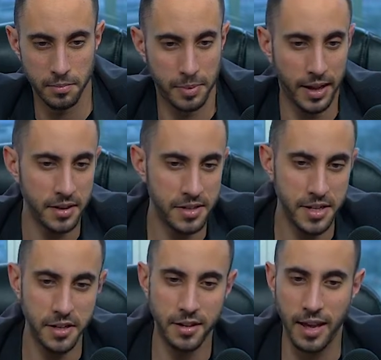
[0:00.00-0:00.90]

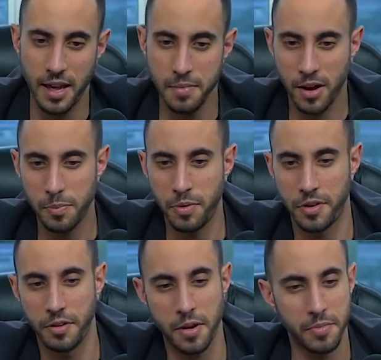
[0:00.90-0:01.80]
Palantir came up
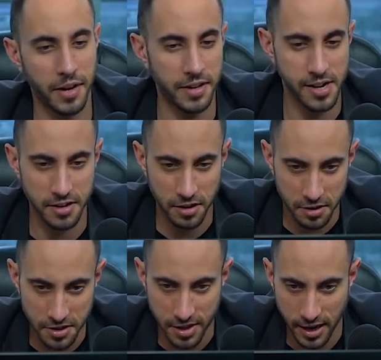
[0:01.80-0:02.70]
with groundbreaking
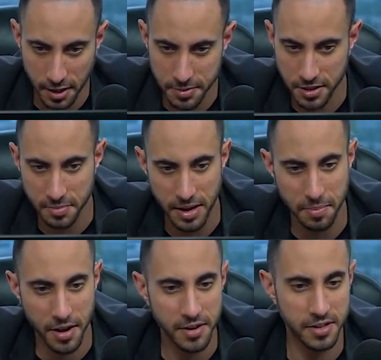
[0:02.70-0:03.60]
technology that helps us make
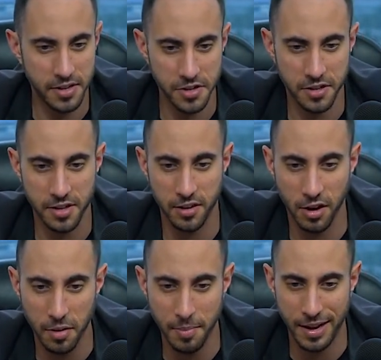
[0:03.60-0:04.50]
better decisions in
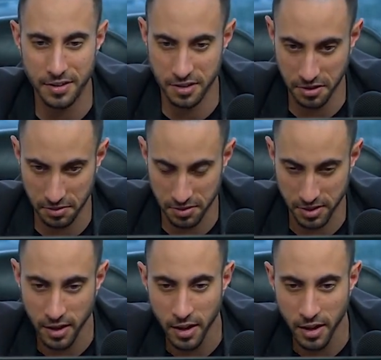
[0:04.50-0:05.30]
combat zones.